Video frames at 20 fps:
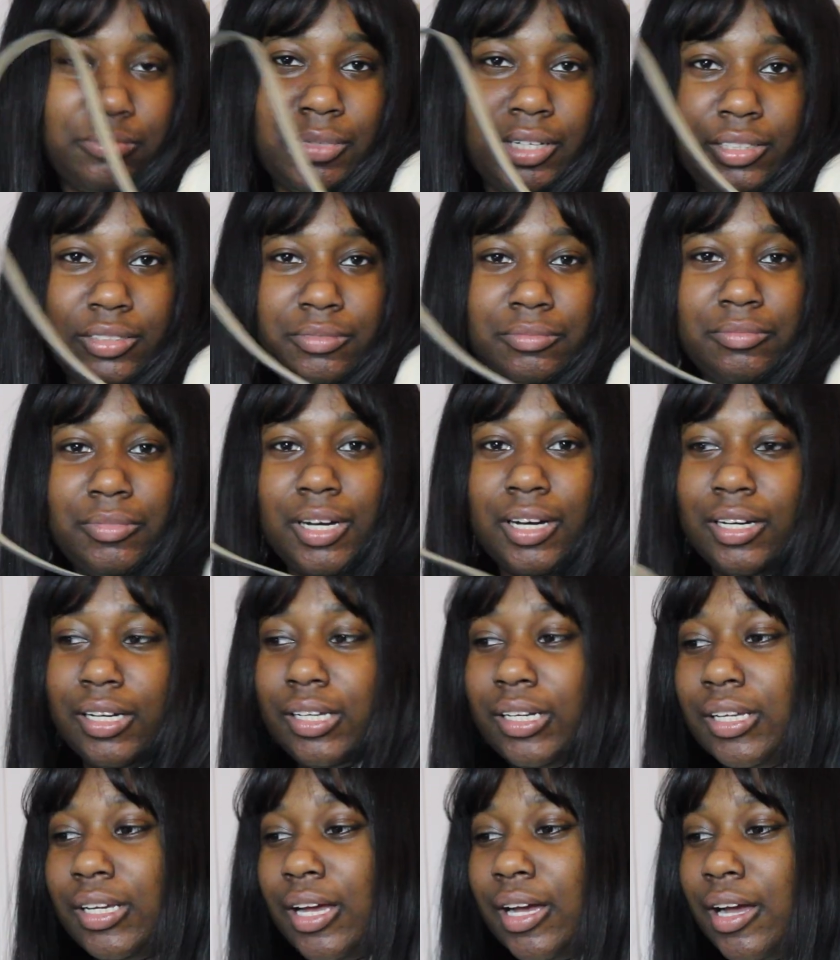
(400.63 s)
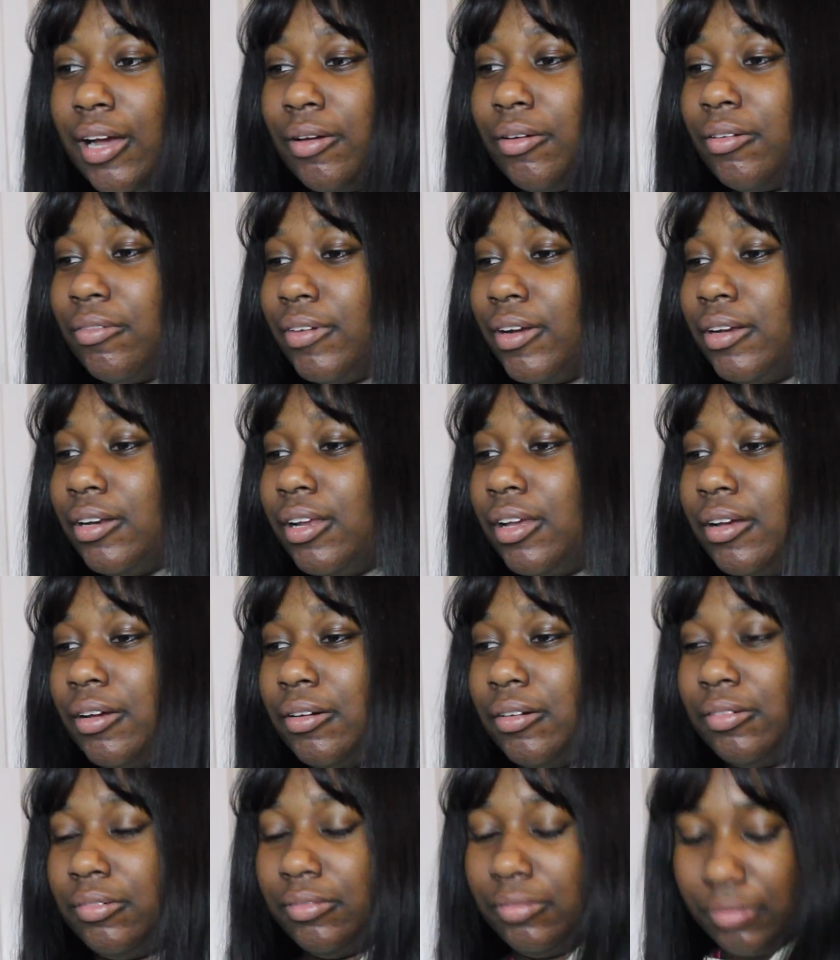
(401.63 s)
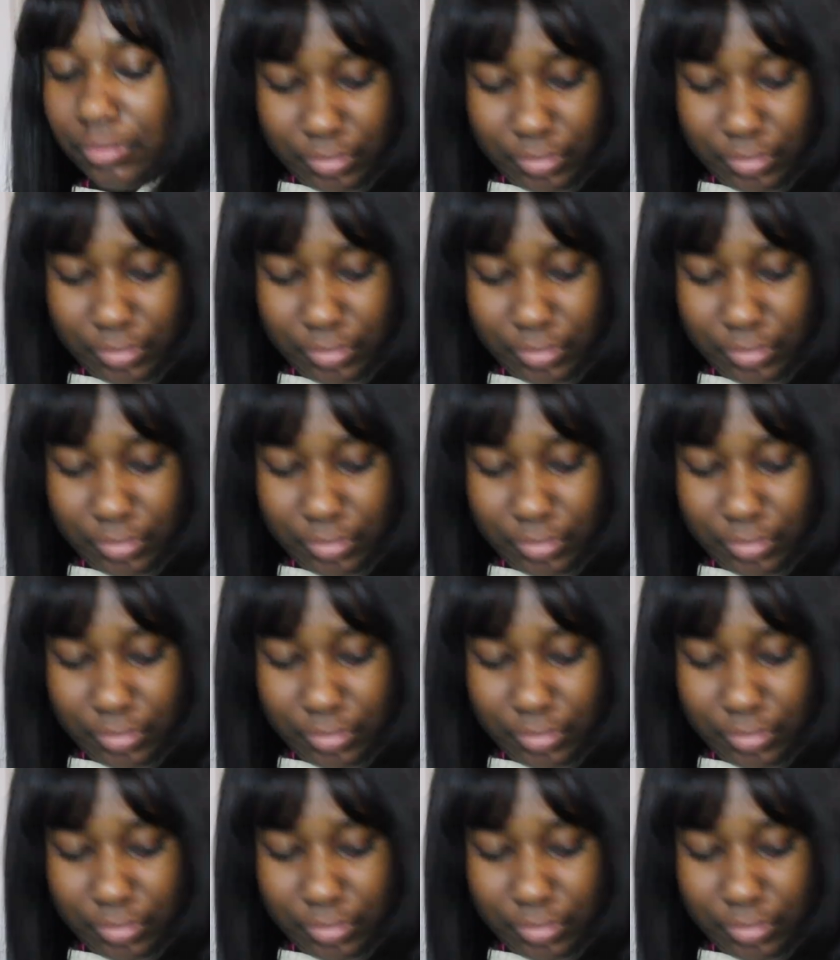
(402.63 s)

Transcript: my my hoodie I got on right now.